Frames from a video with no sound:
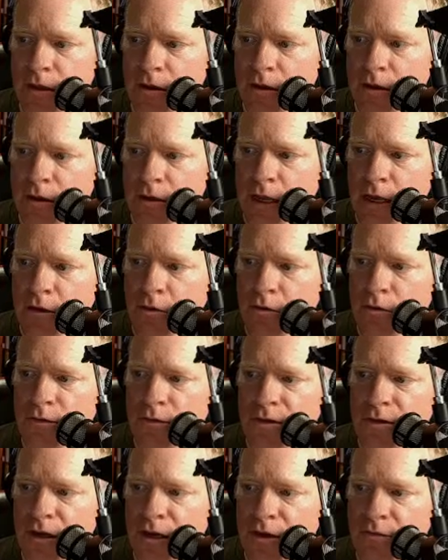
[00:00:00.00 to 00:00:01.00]
Now you
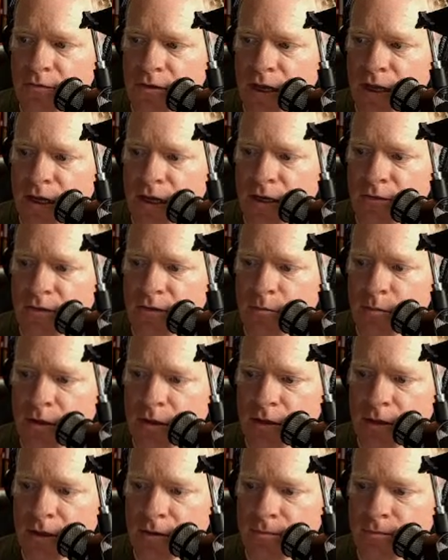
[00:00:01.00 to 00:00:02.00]
see I have negative
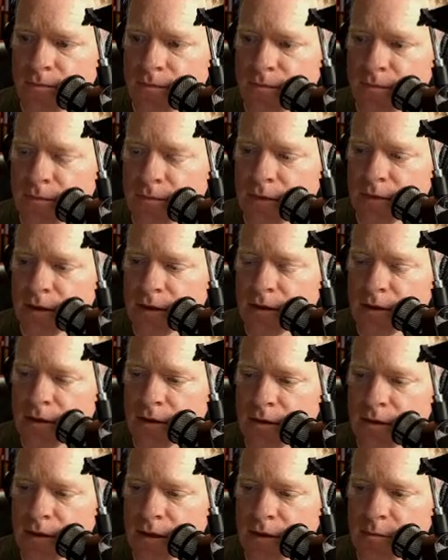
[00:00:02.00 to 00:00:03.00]
stability.
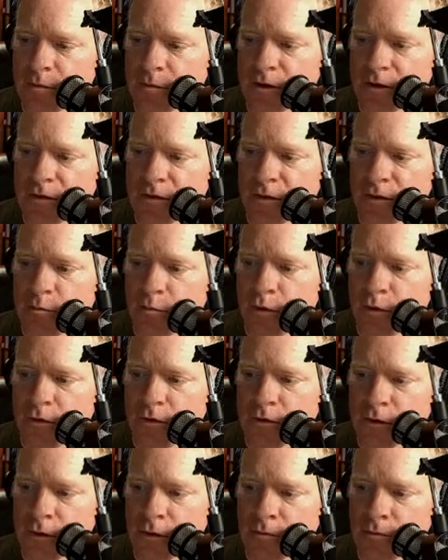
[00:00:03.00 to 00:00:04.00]
That's because this
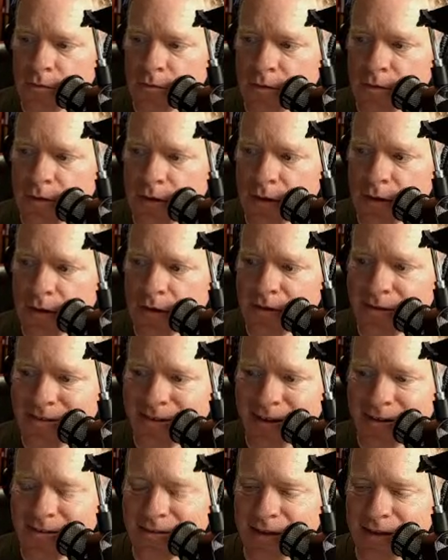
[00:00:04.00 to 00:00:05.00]
booster
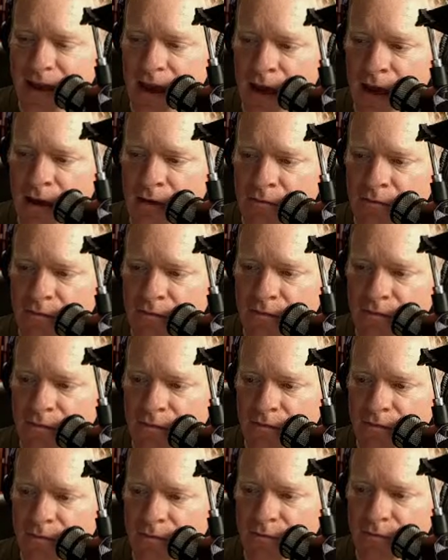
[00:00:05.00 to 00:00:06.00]
doesn't have
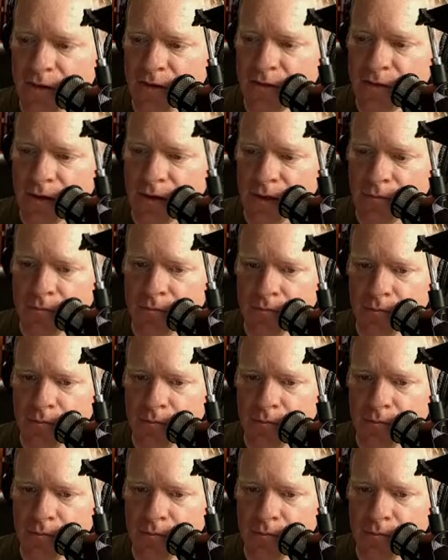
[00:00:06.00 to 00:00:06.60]
fins on it.